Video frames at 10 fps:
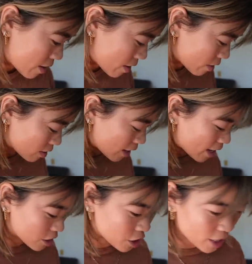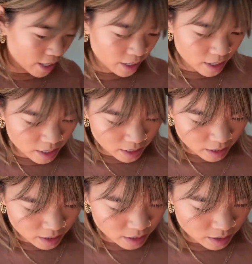And then the last shade
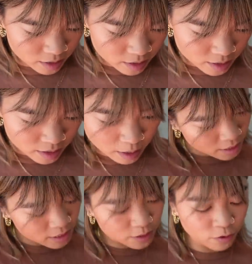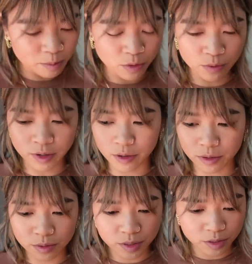is Kiss from a
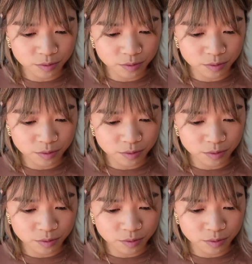Rose.